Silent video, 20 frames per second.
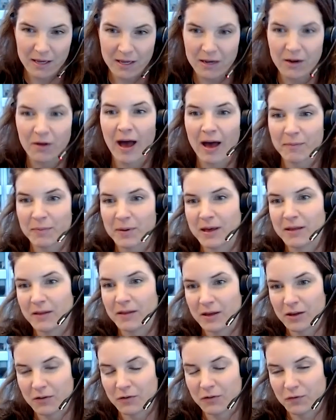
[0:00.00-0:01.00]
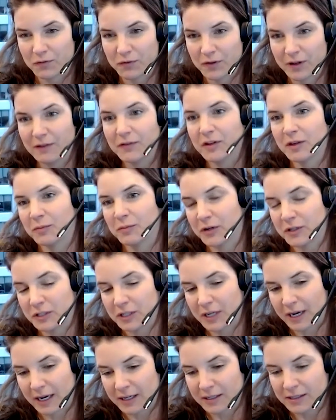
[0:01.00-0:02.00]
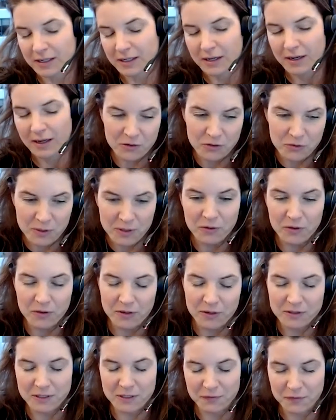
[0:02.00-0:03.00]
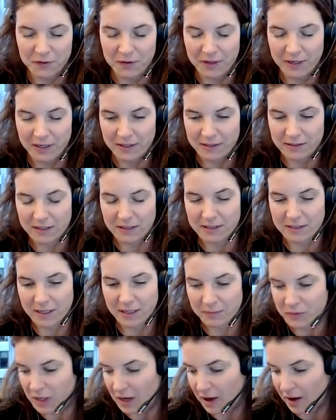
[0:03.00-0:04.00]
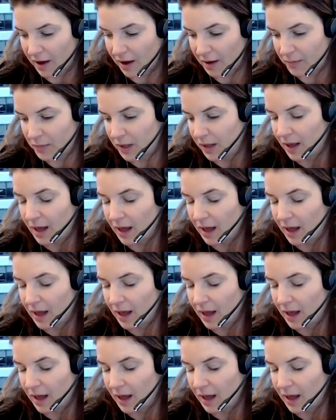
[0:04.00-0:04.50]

you know, happy that you've delivered the project and you're doing all of those different things at the same time.